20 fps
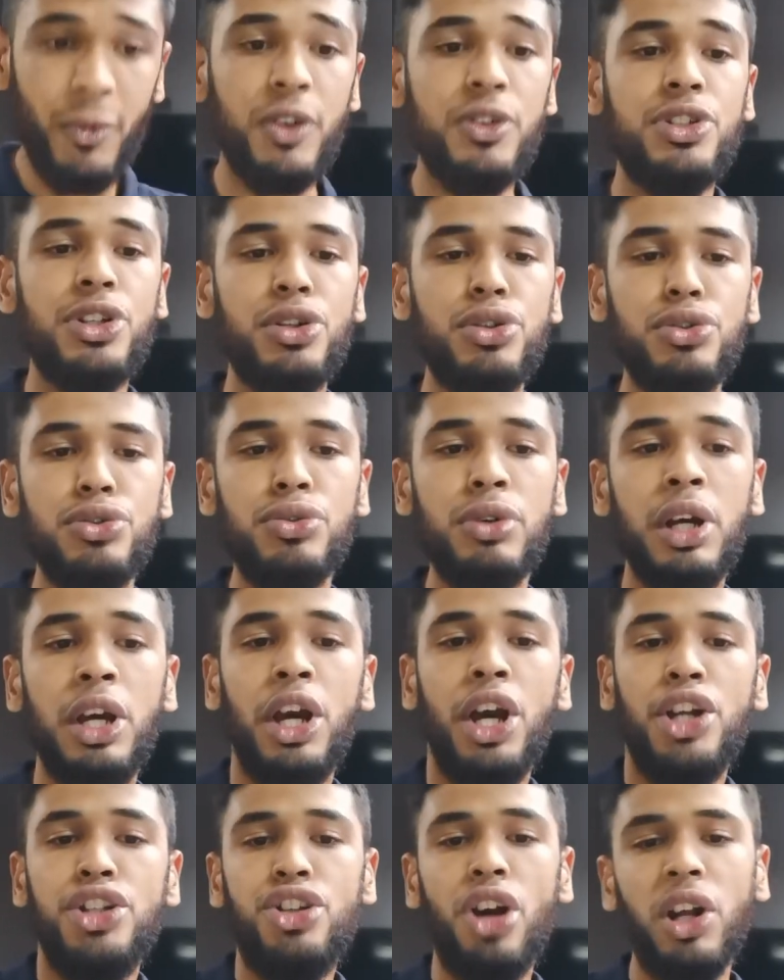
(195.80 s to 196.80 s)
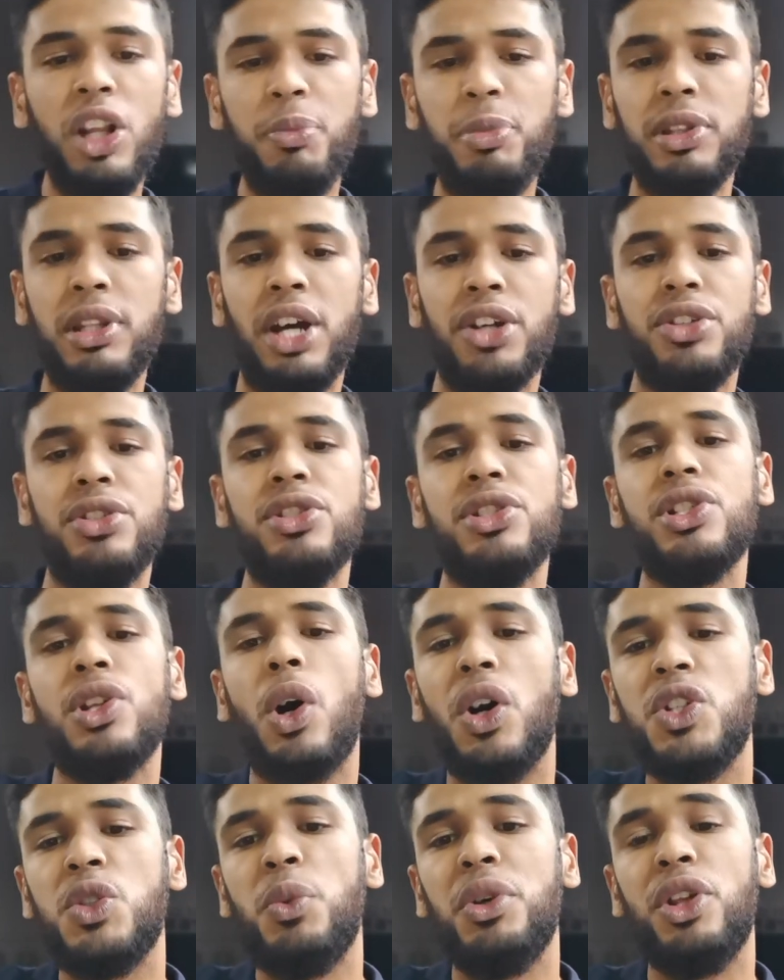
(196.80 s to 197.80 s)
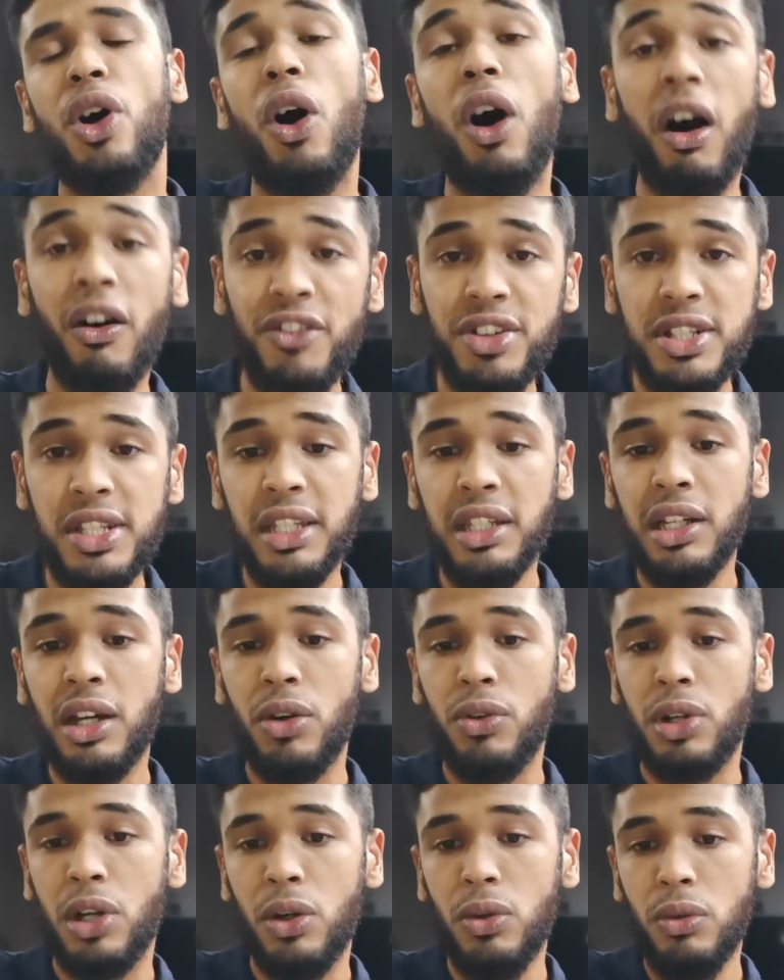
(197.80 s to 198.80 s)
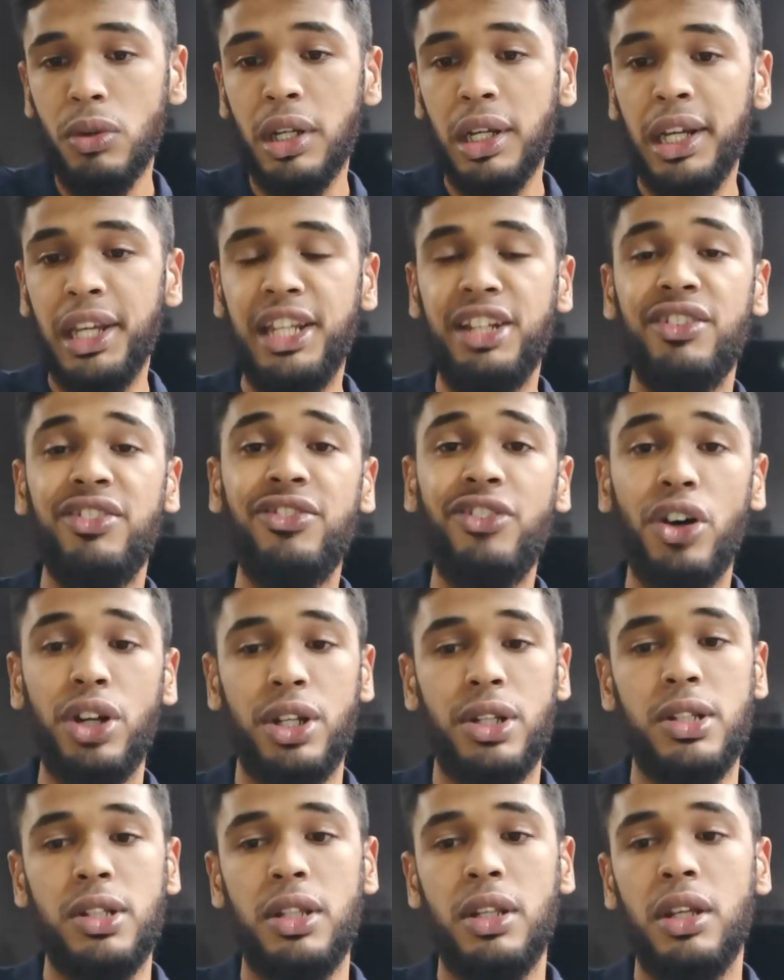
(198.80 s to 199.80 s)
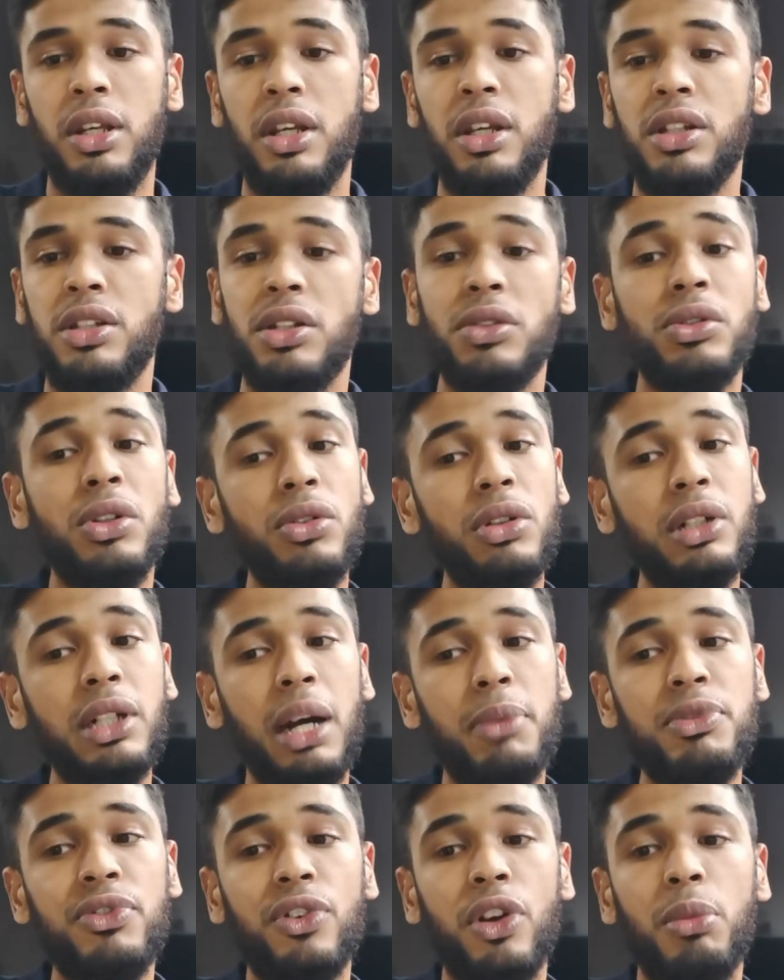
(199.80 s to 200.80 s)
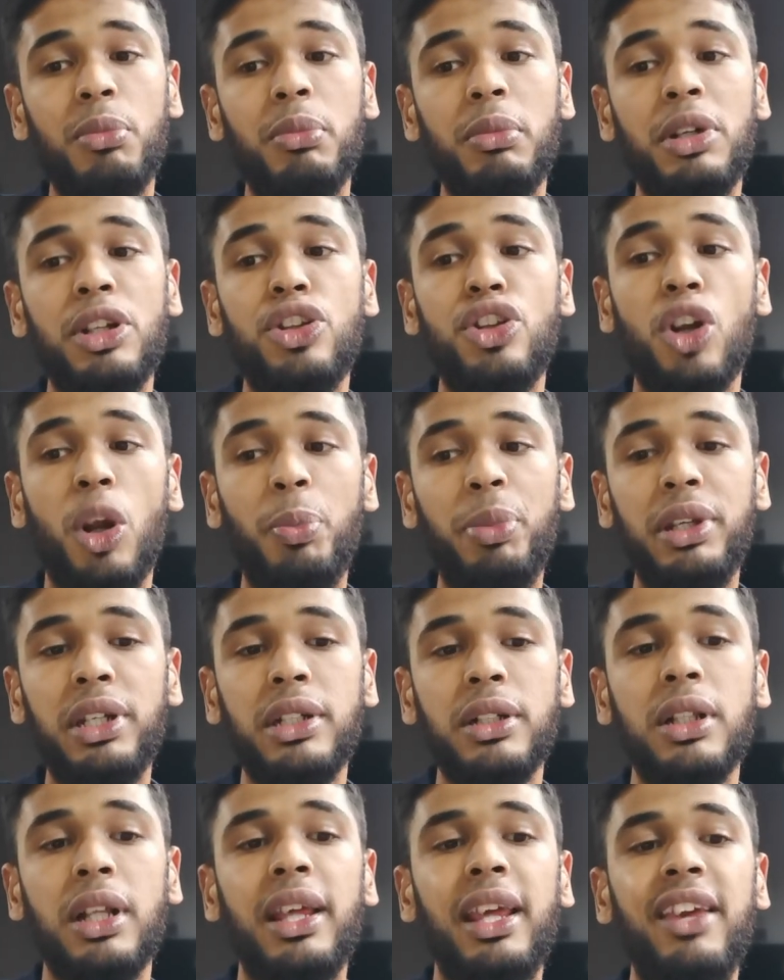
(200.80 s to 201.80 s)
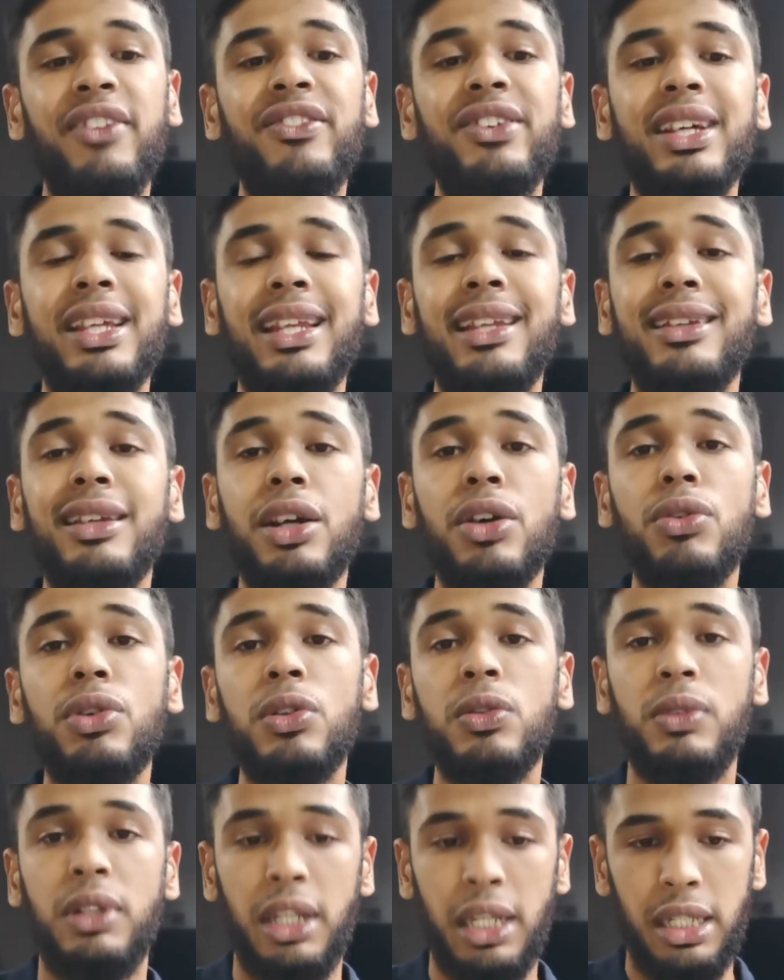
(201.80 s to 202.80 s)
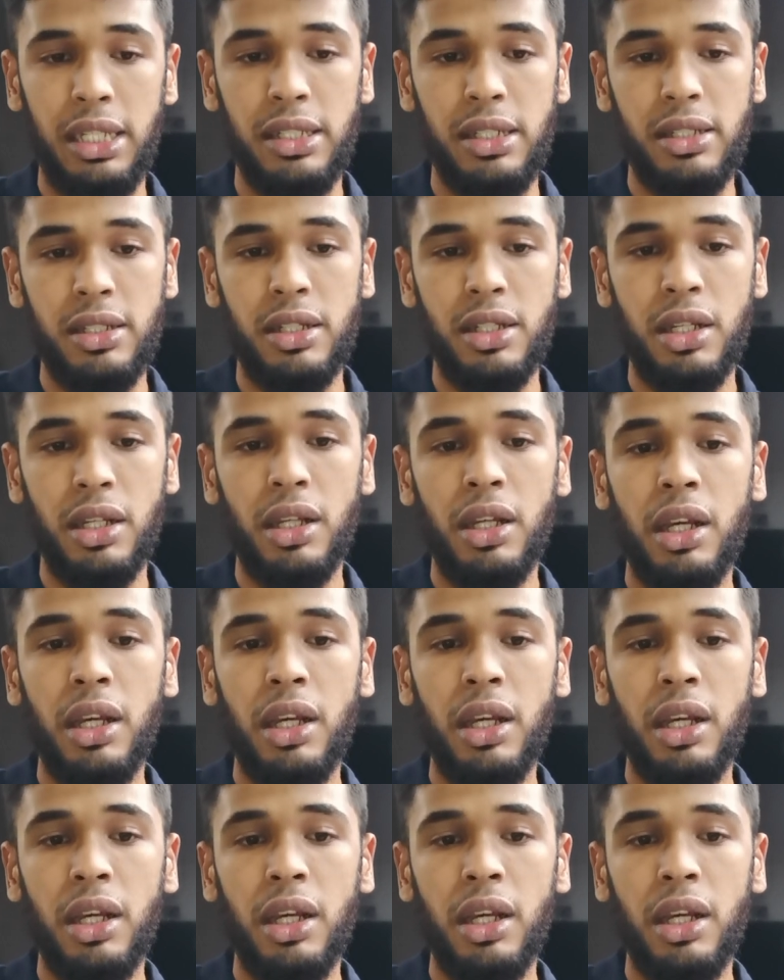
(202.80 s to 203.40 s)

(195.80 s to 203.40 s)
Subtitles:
So chocolate production starts with harvesting cocoa in a forest. So cocoa comes from tropical evergreen cocoa trees.